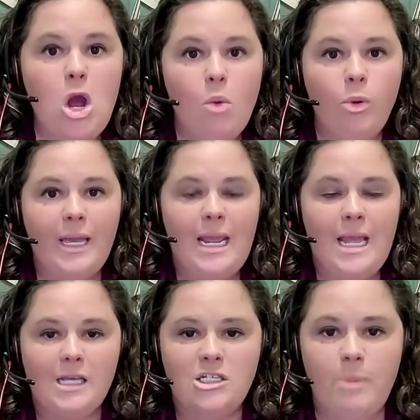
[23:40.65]
We're getting
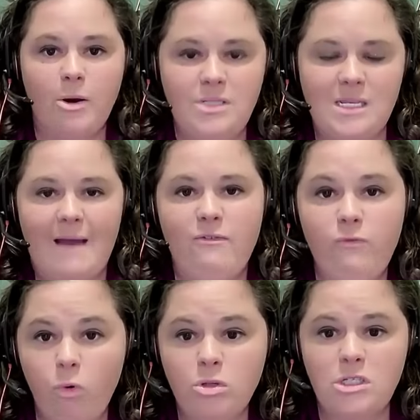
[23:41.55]
exposed to that
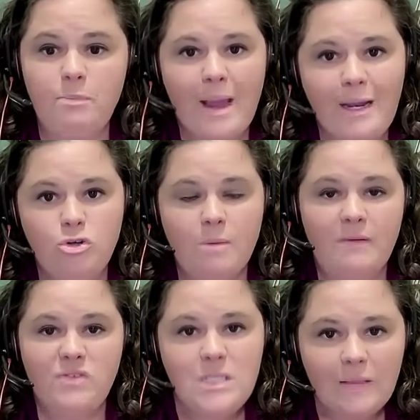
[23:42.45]
full spectrum
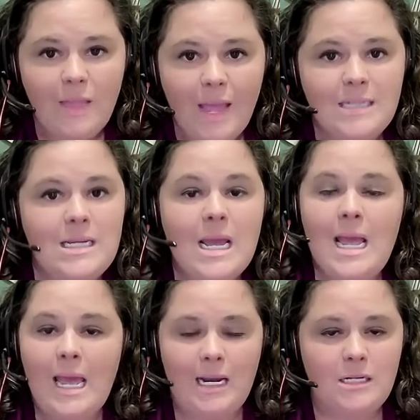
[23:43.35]
of sunlight
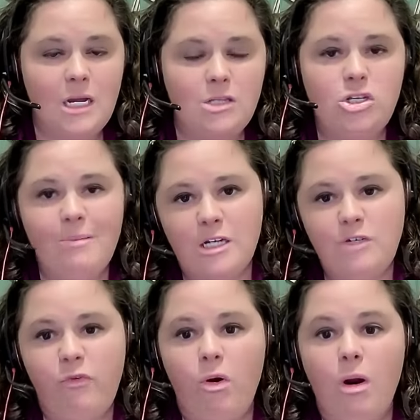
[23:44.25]
and it does so
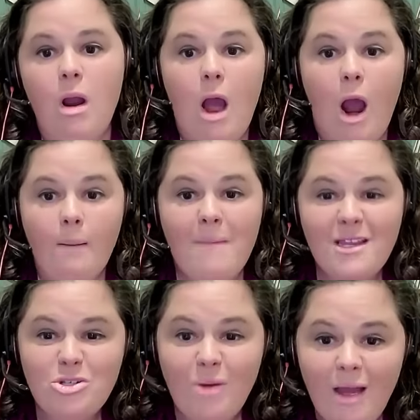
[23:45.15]
much for our
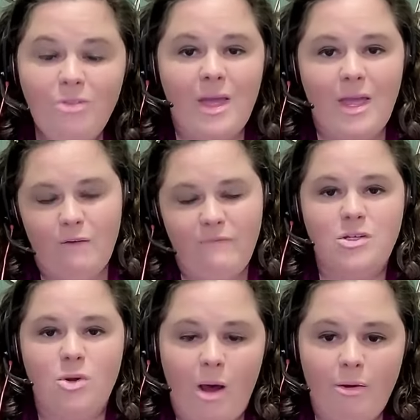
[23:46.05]
mental health and our
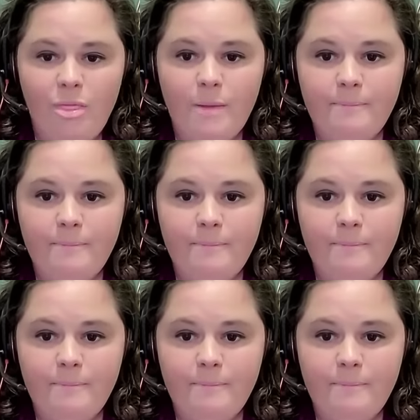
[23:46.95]
physical health.